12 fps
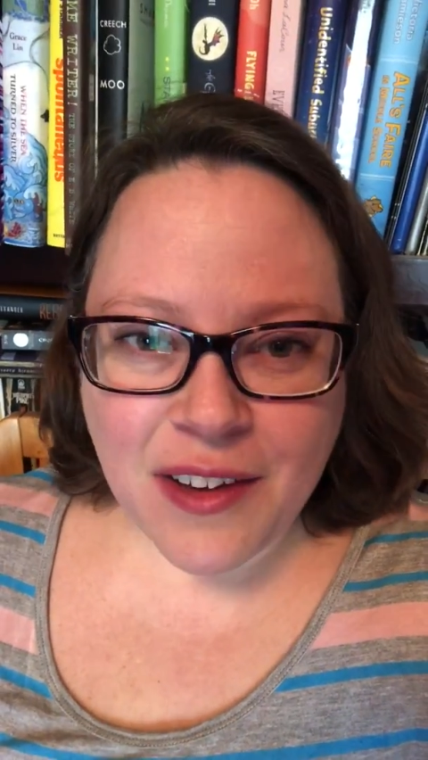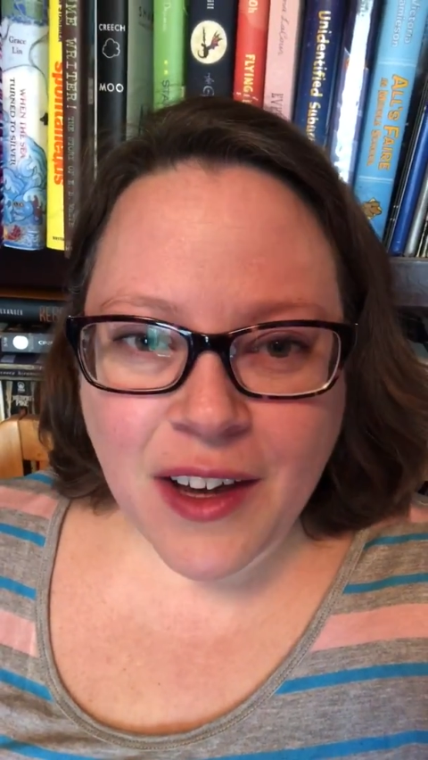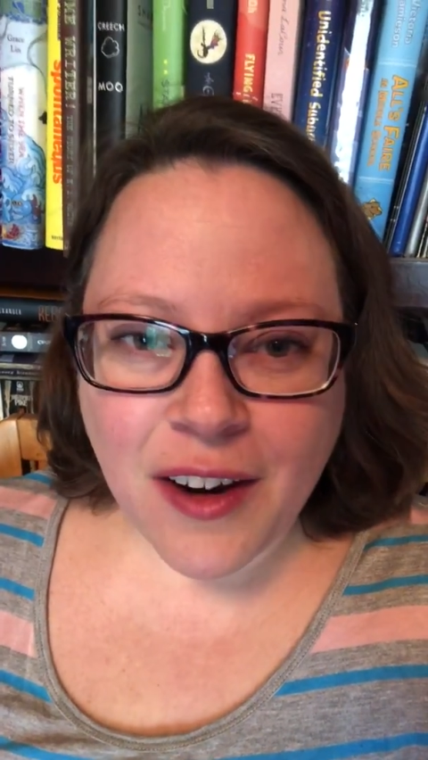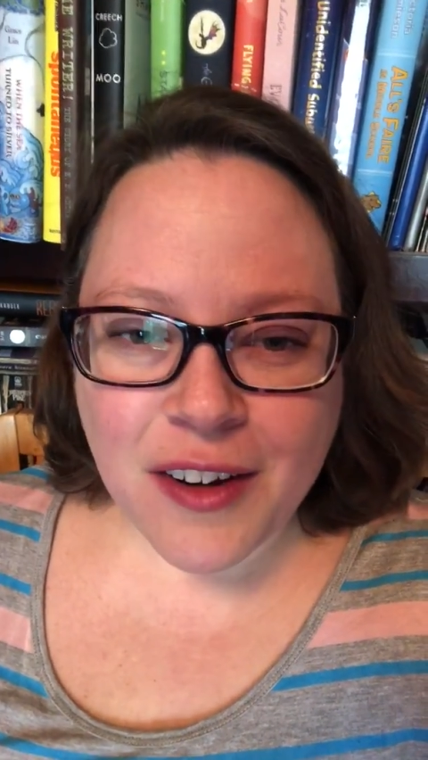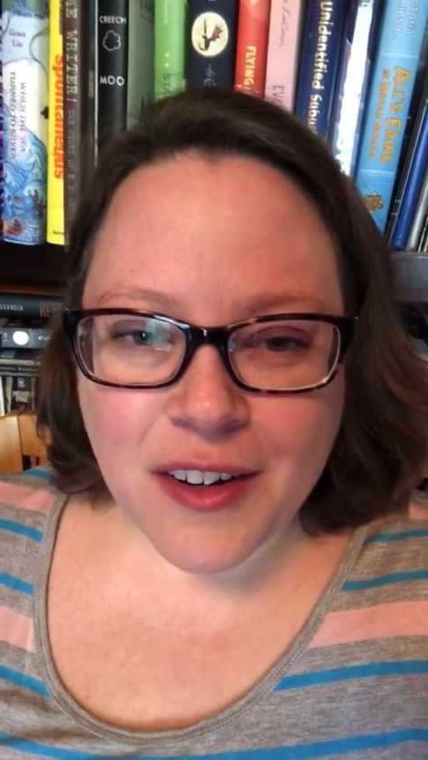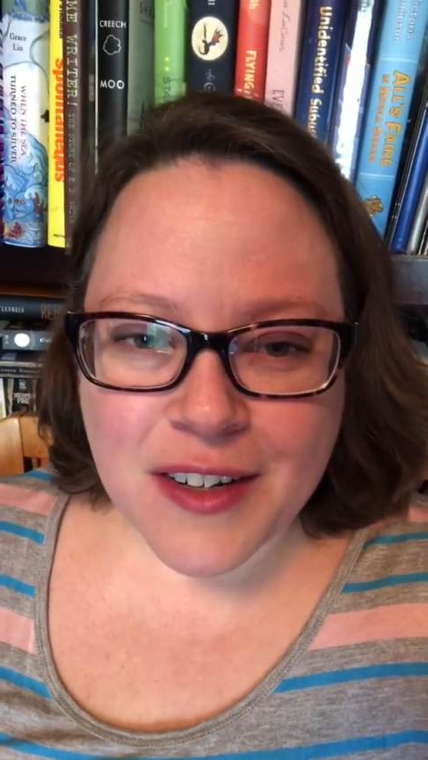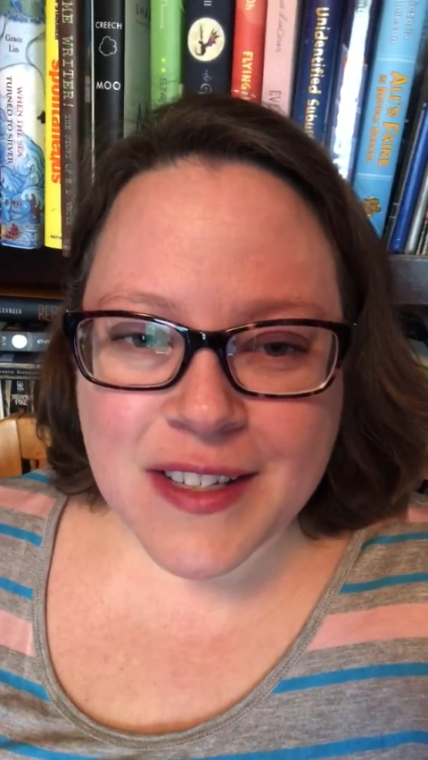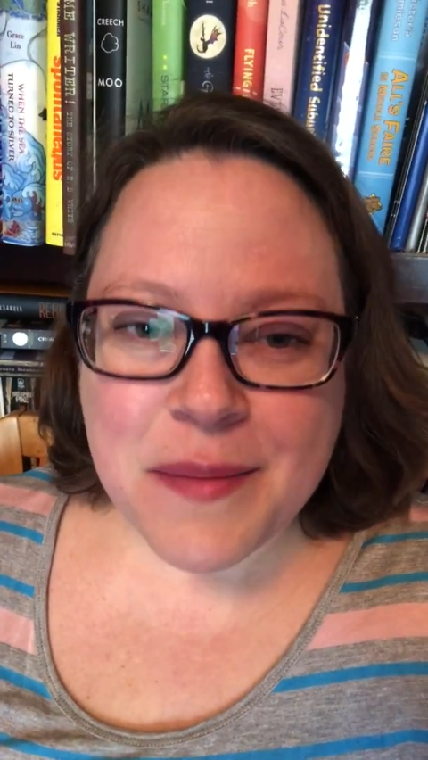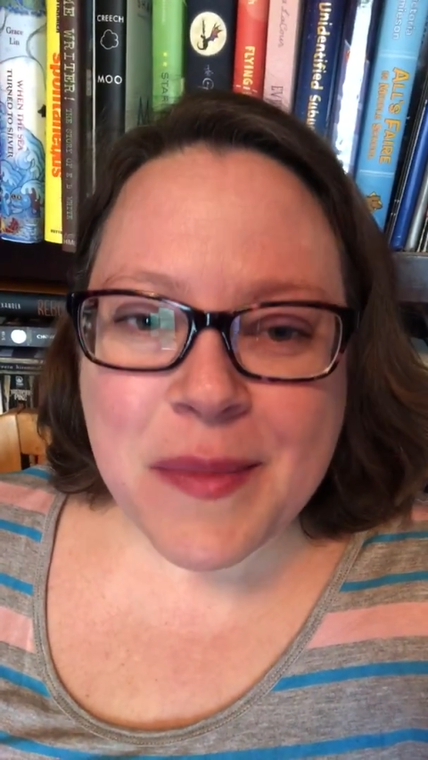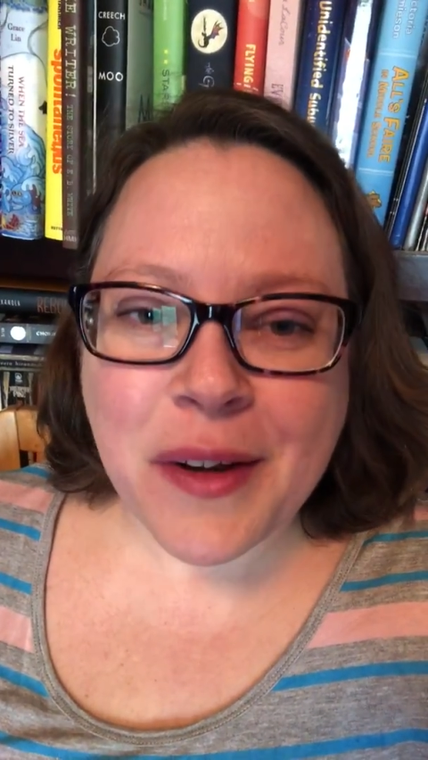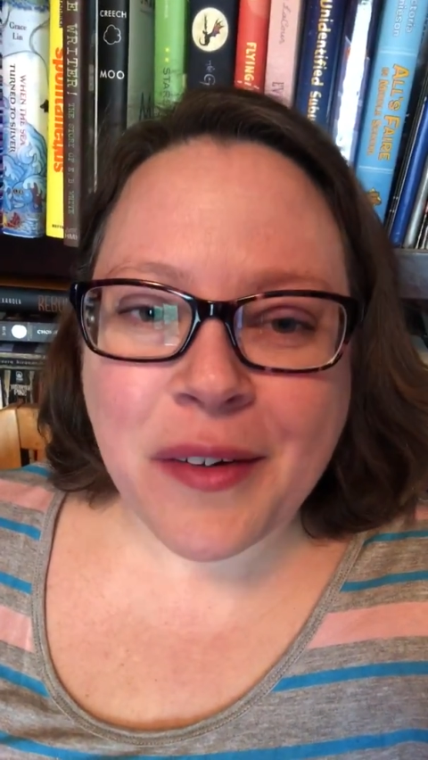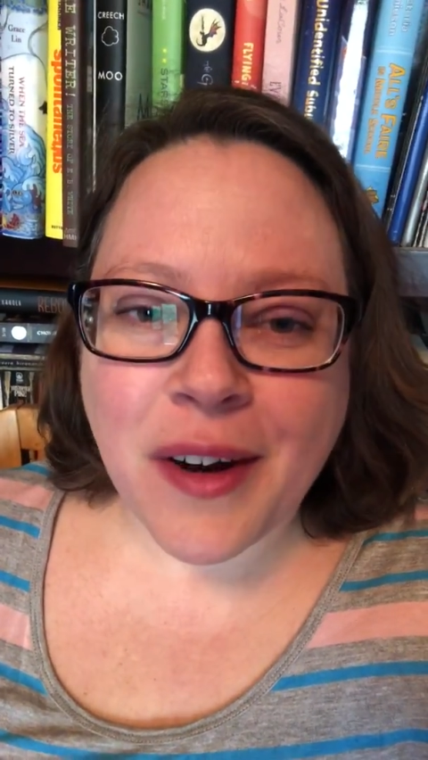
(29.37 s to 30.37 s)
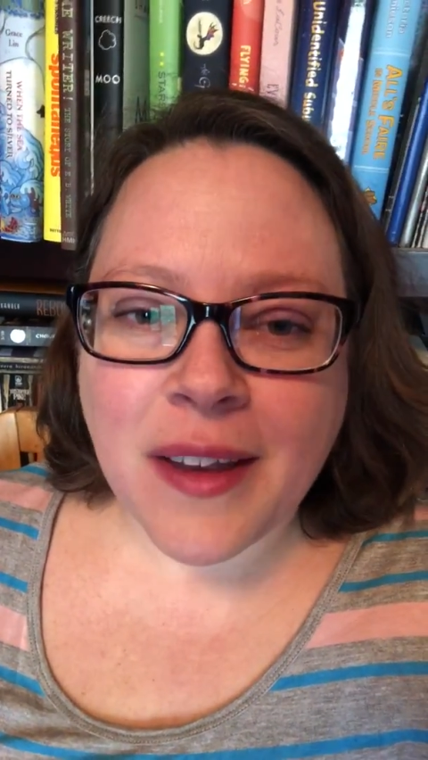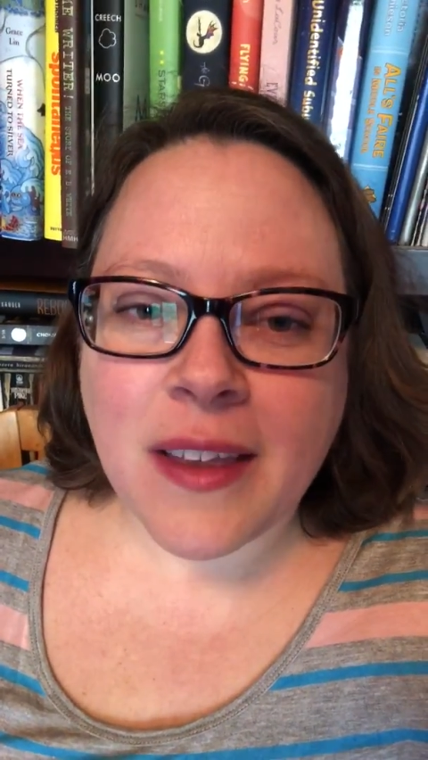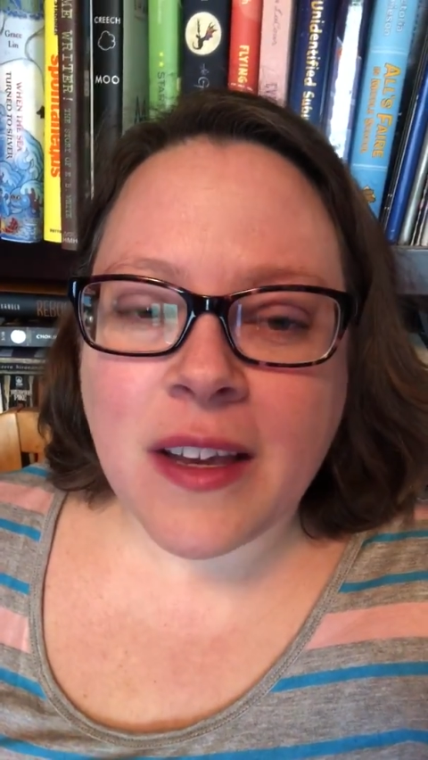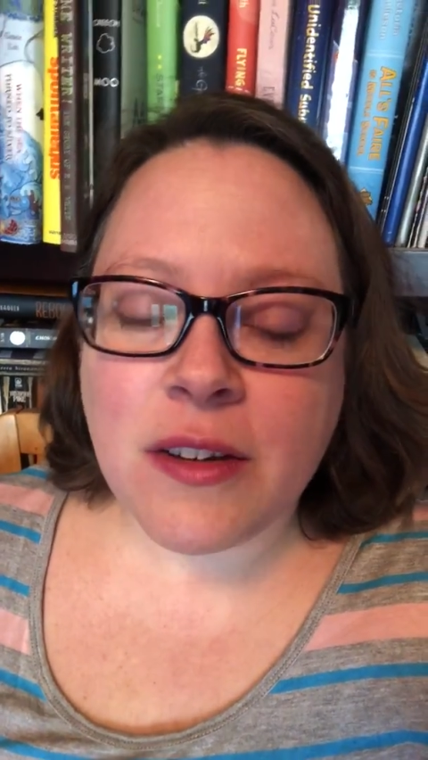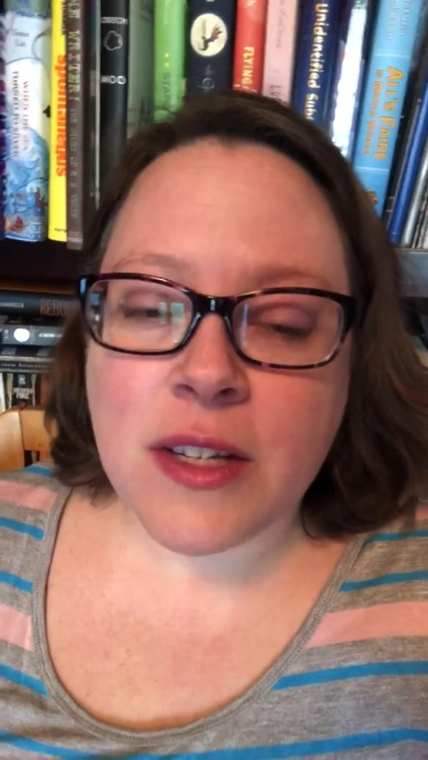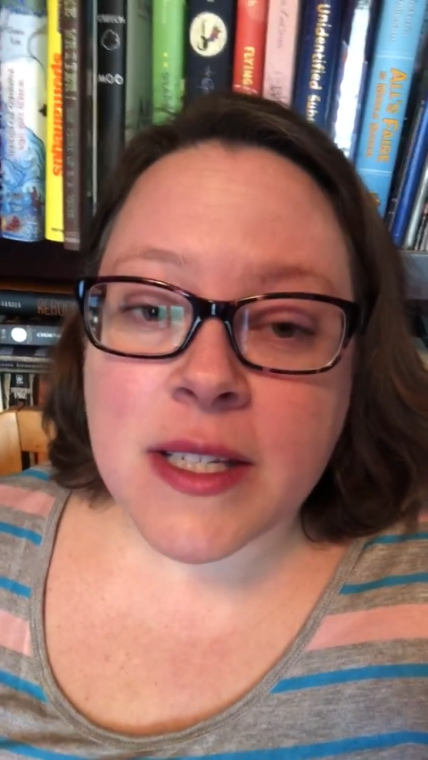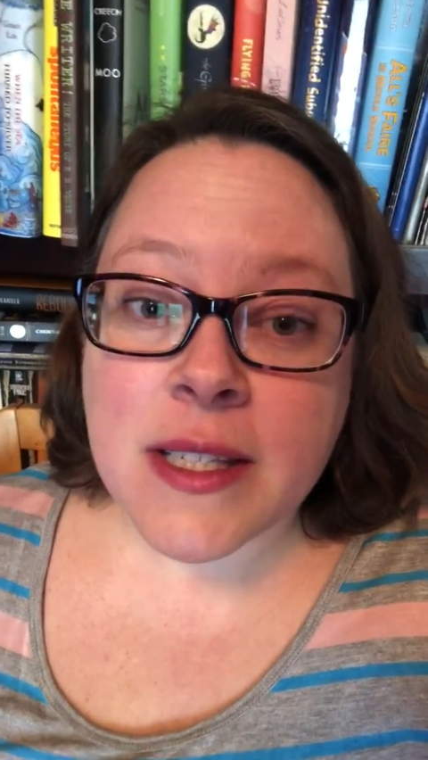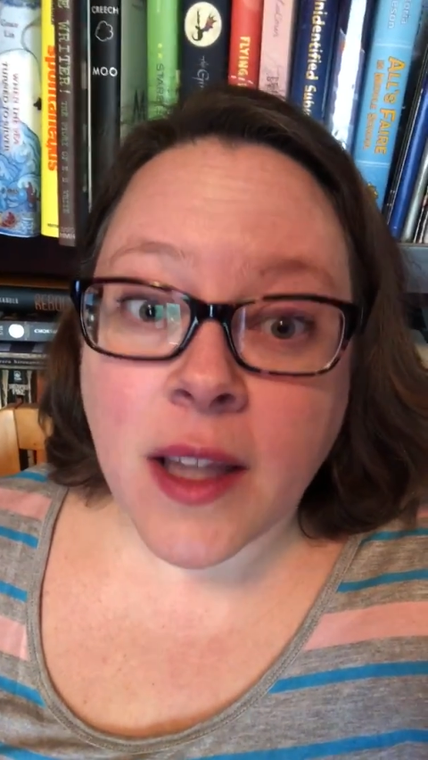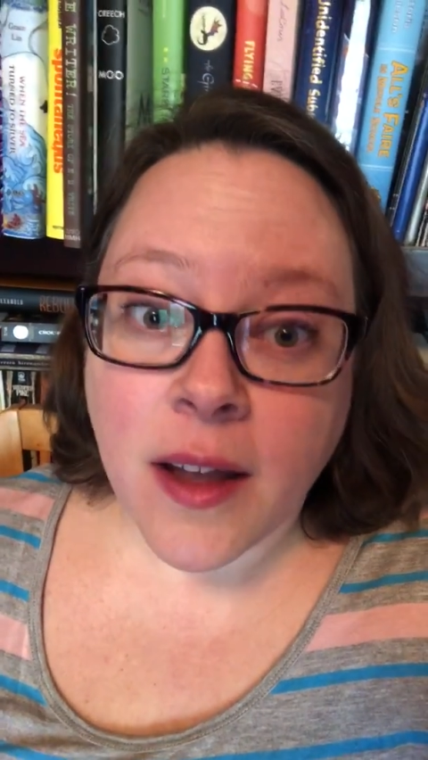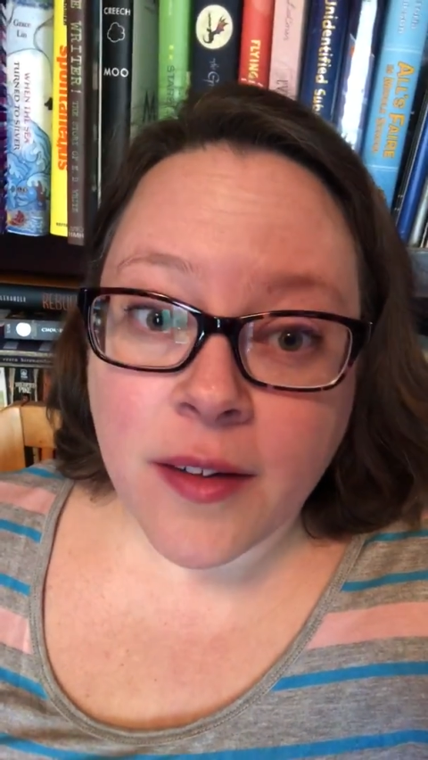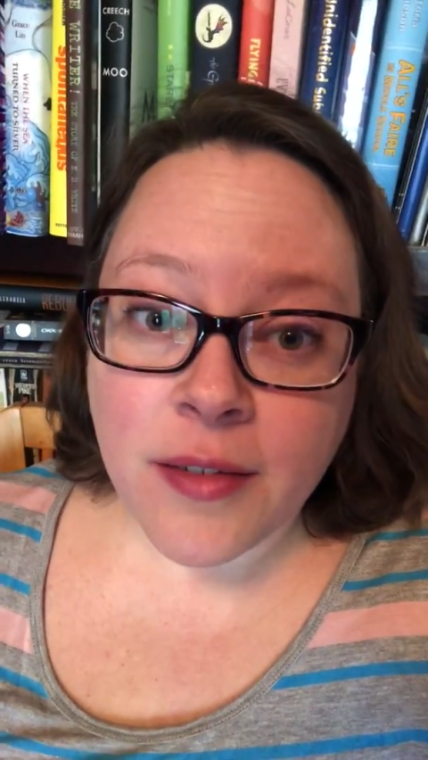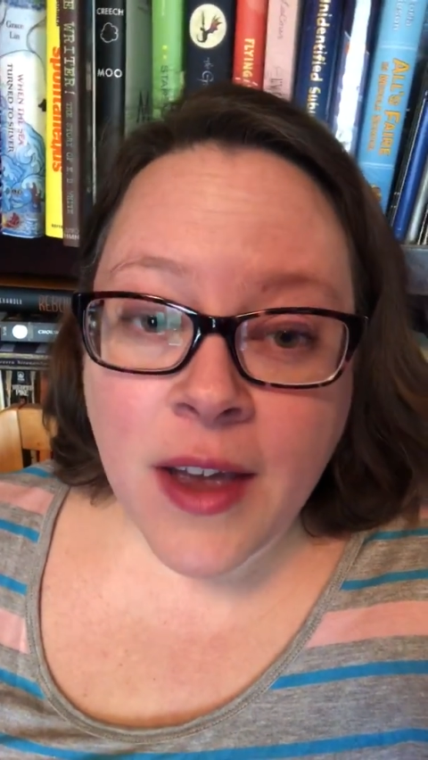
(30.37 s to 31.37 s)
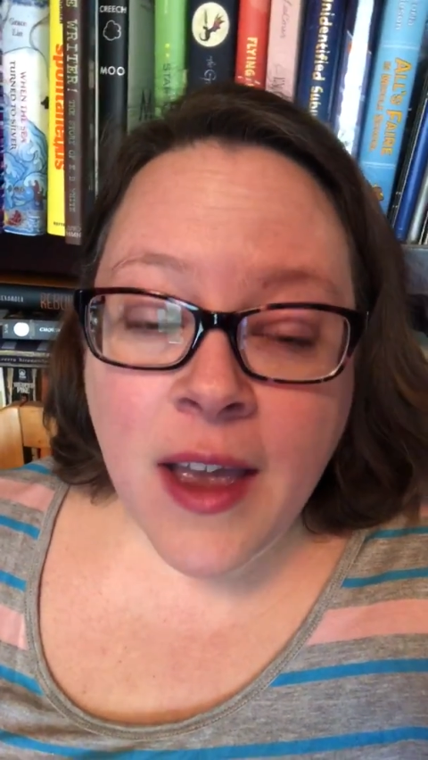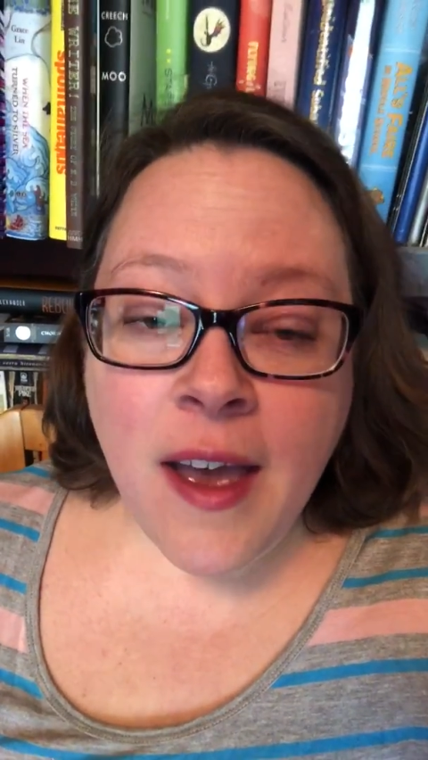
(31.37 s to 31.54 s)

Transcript: characters in middle grade that you just love.